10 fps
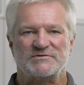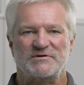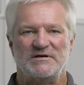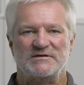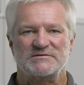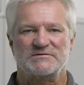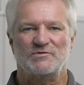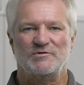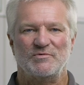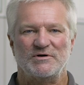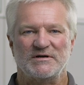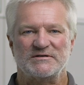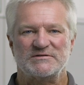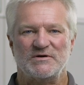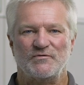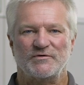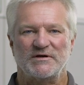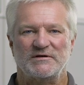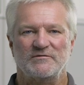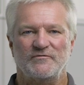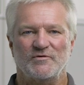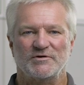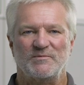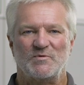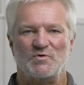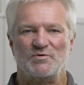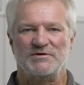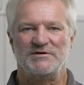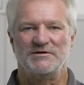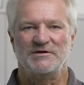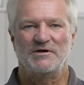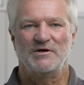helping you to make a great impression on your customers.